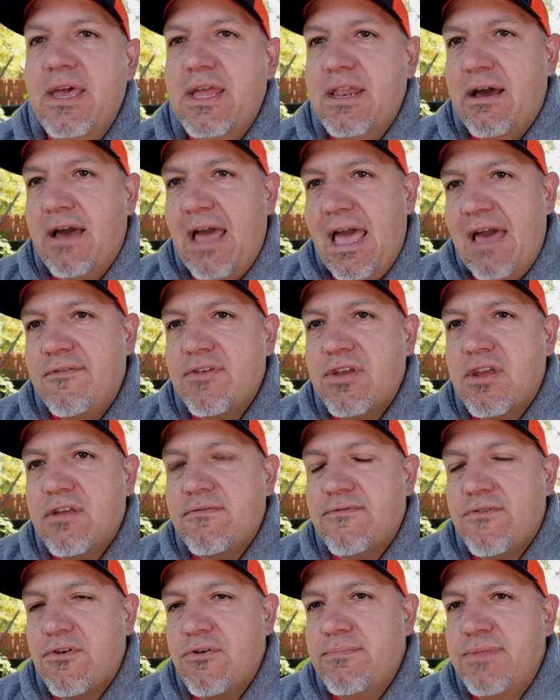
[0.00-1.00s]
Now, I haven't
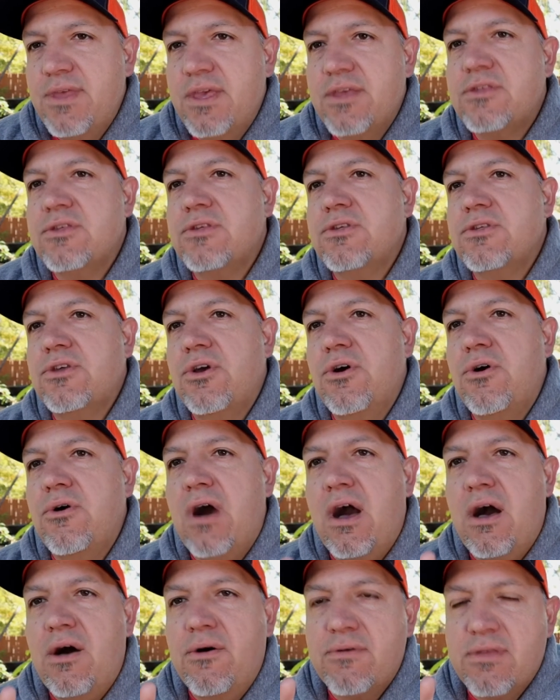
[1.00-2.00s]
confirmed this, so
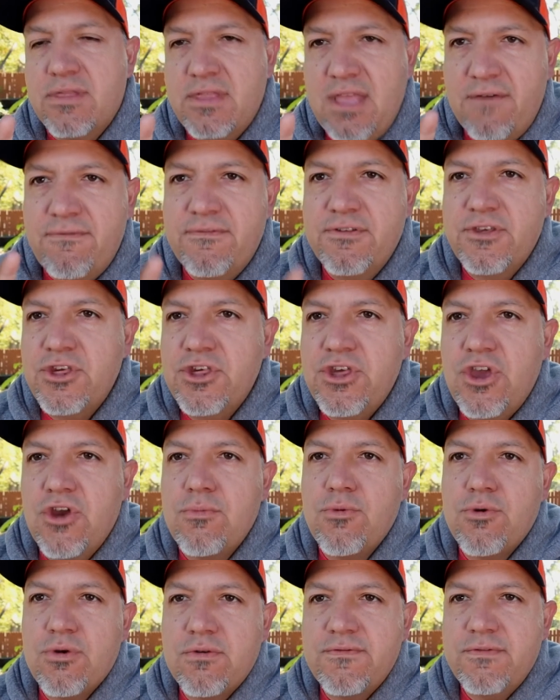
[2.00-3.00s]
I'll definitely share
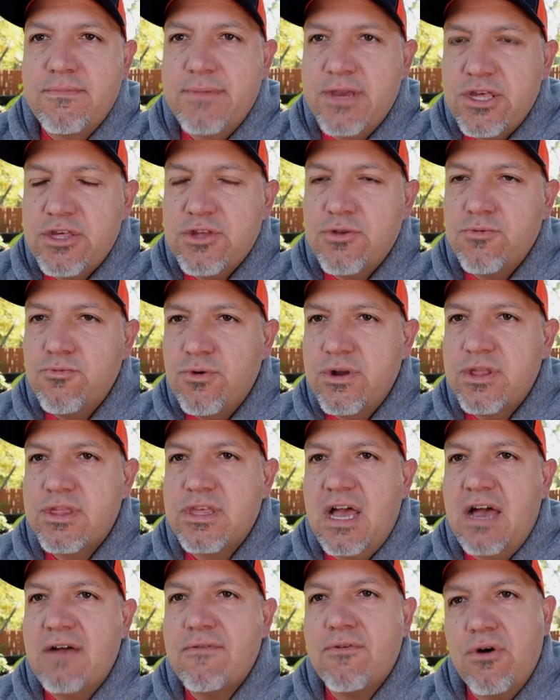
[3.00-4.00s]
more information once
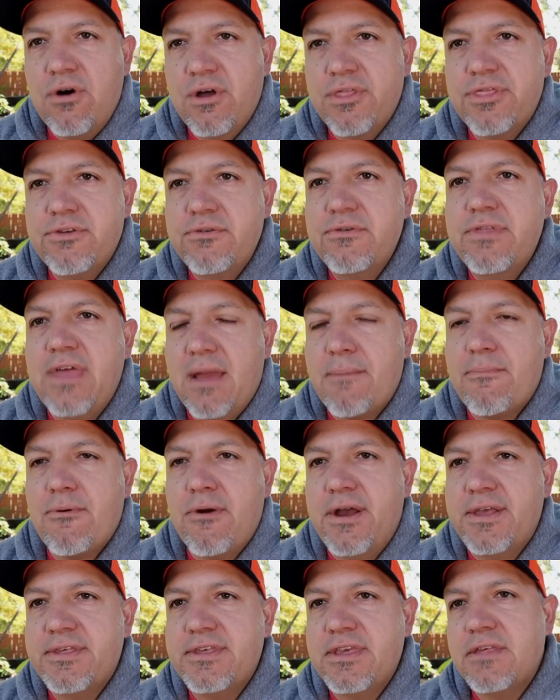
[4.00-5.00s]
I've gone through that
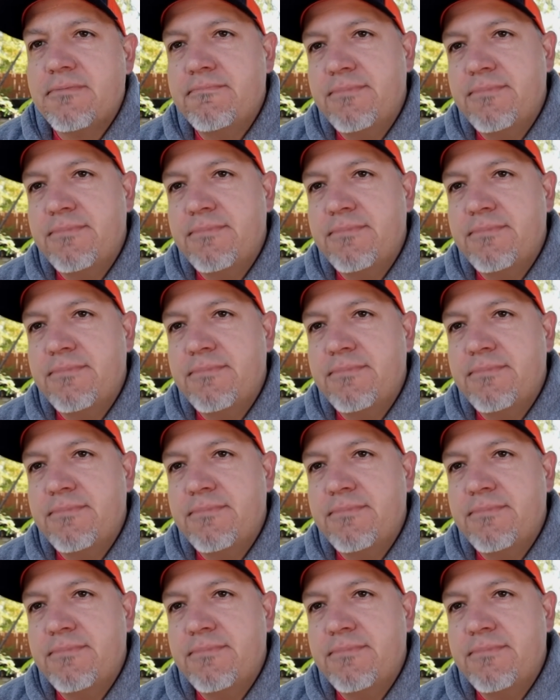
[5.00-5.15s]
process,